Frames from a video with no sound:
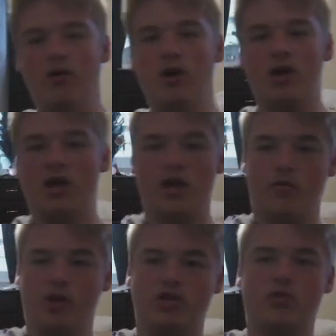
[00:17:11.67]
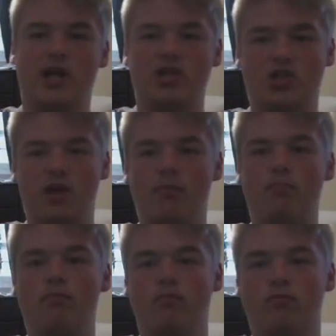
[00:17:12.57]
Anyways, with that said,
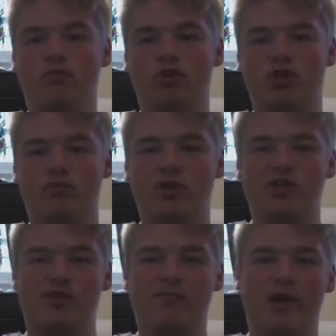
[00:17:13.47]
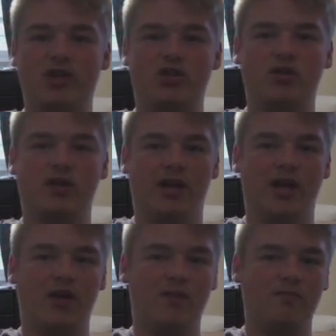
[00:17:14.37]
this has been DreamMaster, and
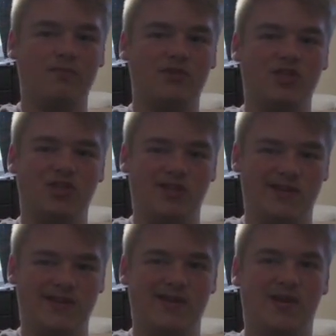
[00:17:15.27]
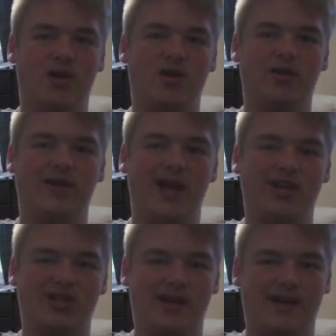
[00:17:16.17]
I'll see y'all next
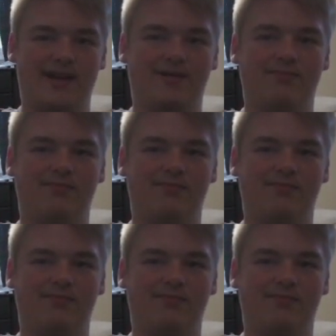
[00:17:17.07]
time.